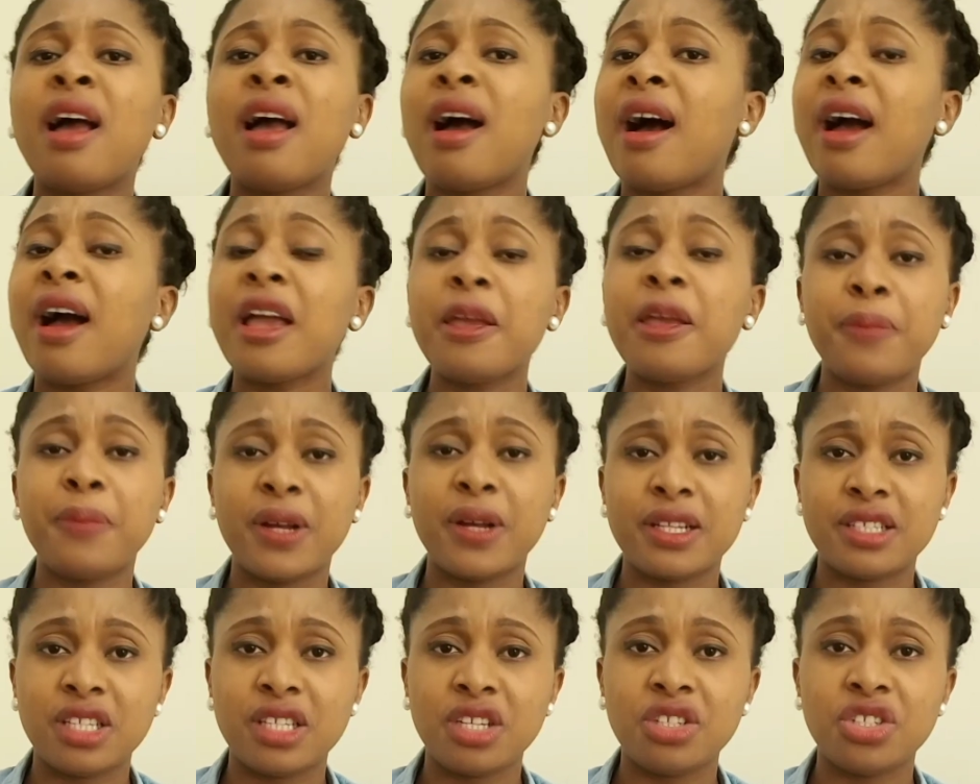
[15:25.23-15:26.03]

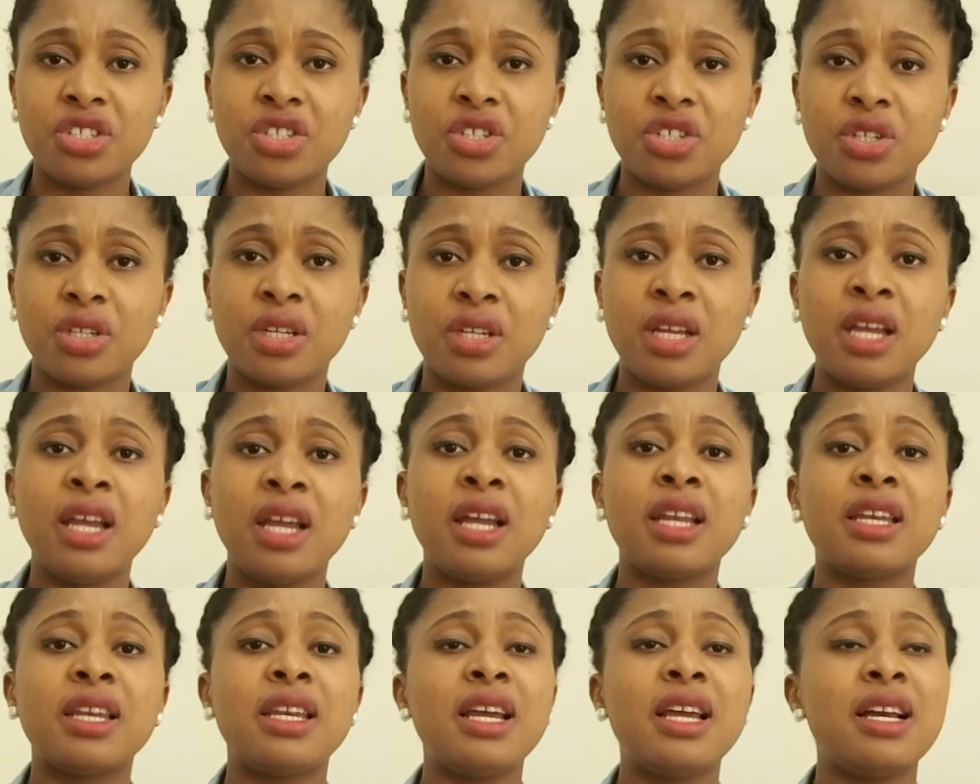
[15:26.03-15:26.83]
hypertension,
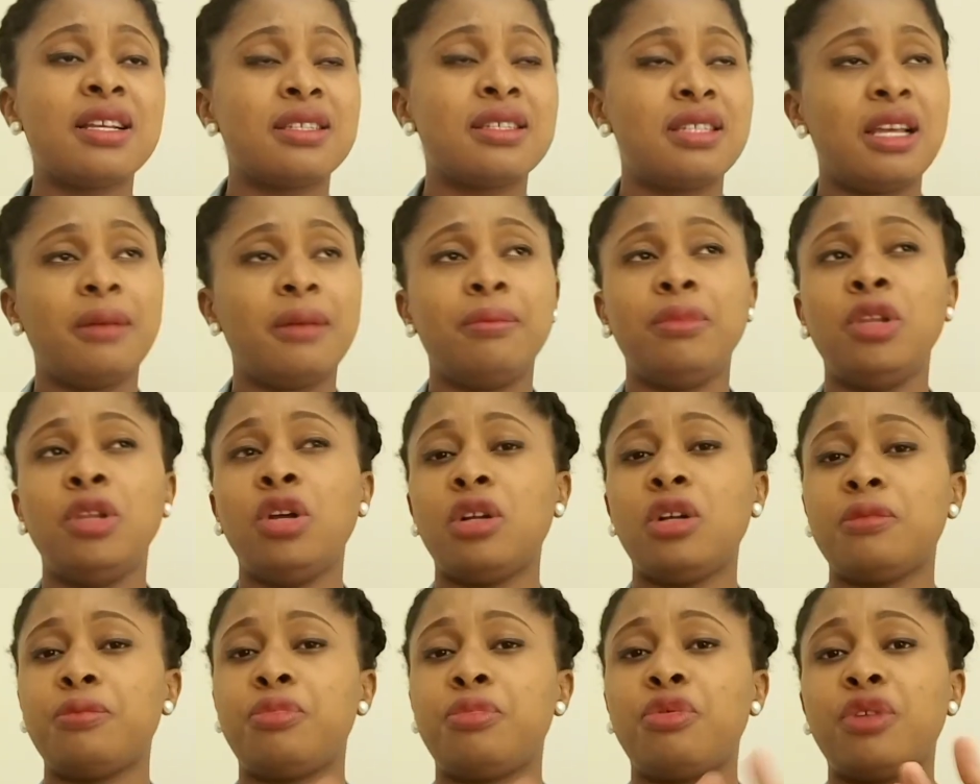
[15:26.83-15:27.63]
that's their
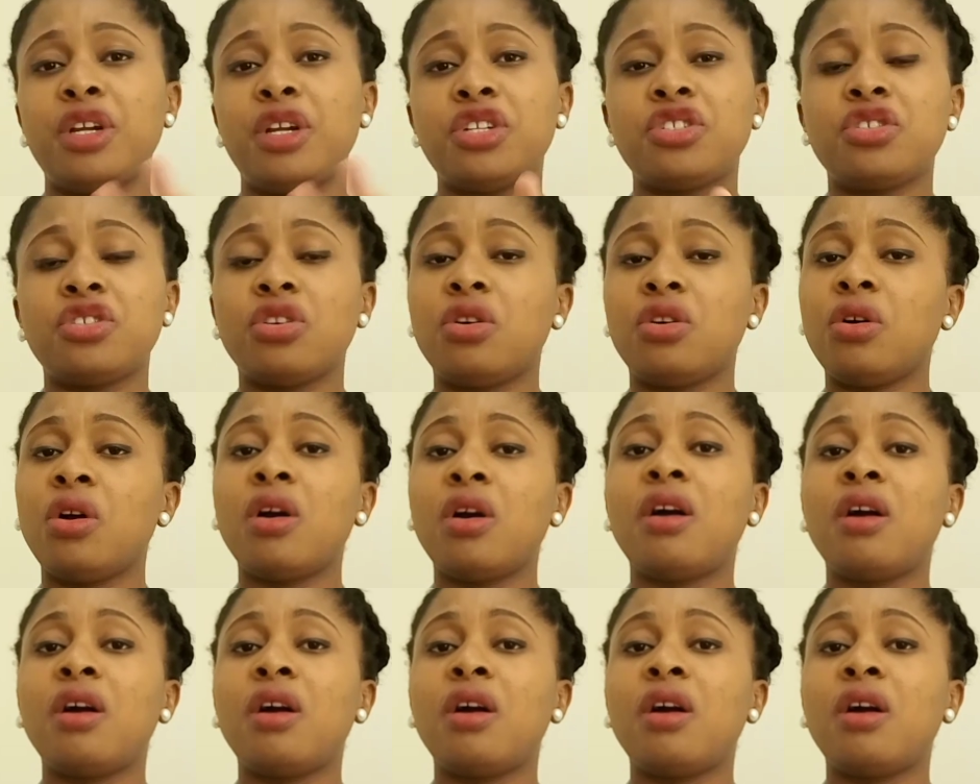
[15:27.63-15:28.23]
blood pressure